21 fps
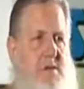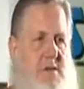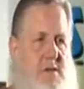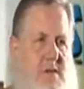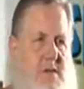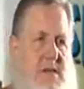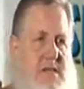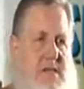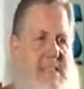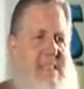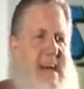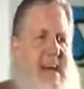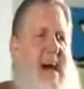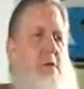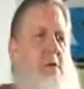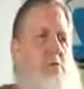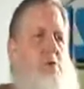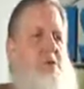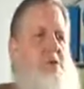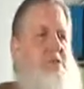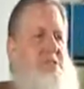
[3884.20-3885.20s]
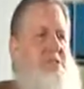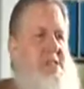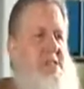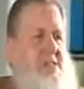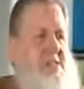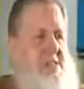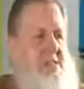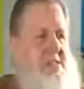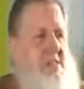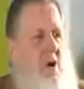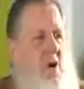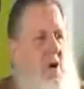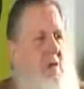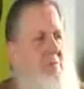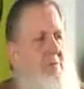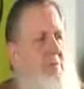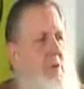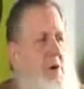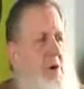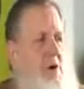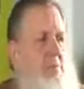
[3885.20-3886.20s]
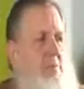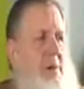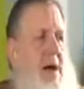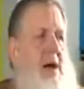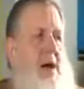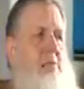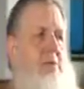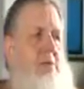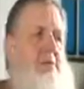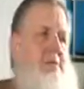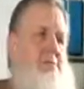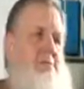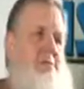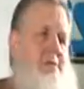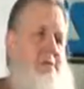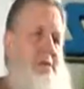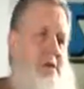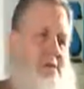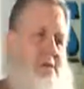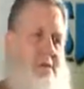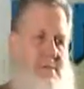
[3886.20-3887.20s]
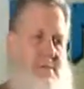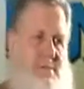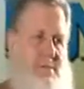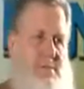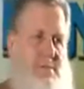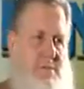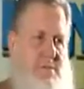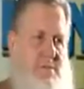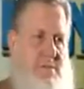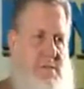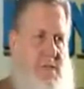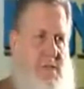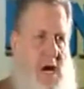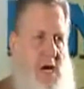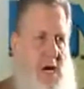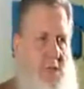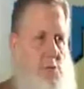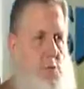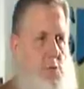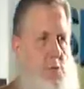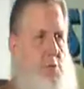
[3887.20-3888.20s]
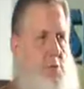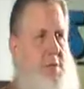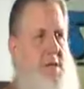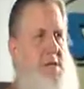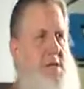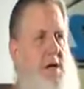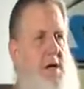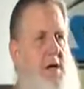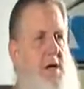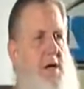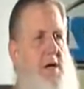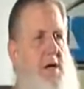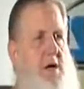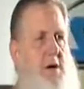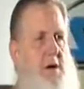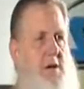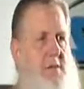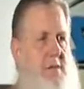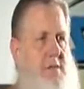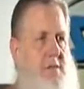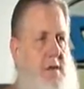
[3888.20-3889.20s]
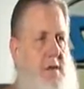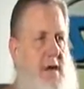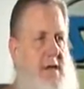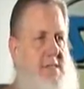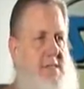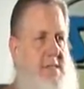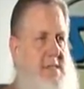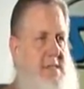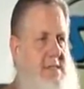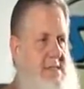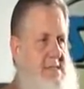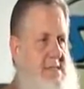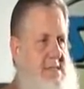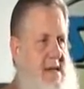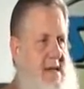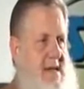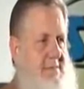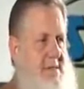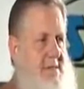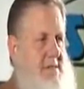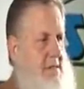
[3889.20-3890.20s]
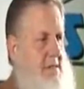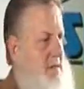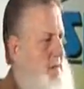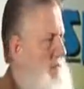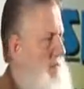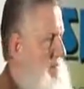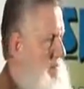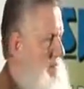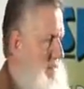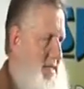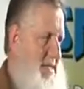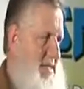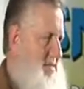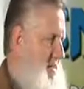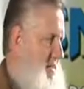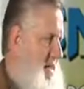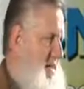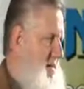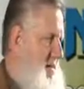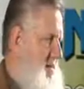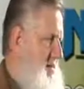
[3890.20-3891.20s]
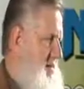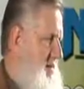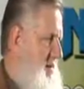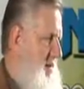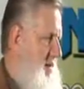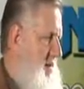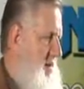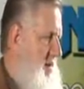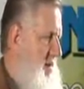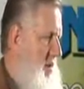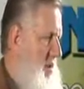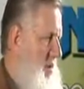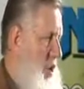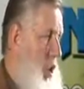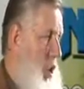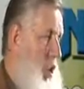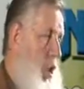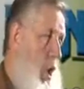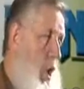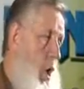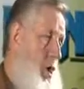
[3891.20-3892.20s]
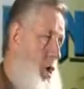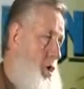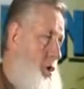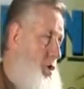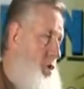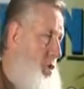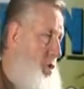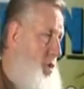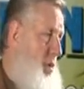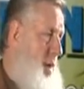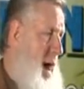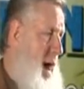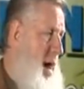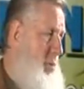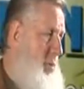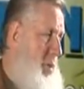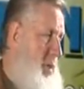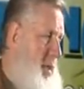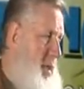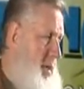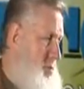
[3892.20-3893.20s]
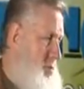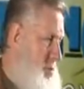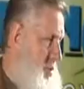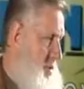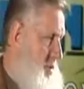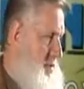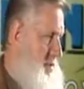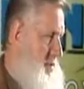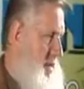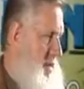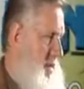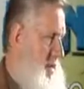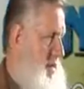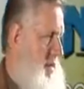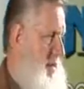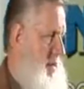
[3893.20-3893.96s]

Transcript: Is that what Jesus called for in the Bible? Yes or no? God's will be done on earth as it is in heaven? Did He say it? According to their Bible, that's what He said.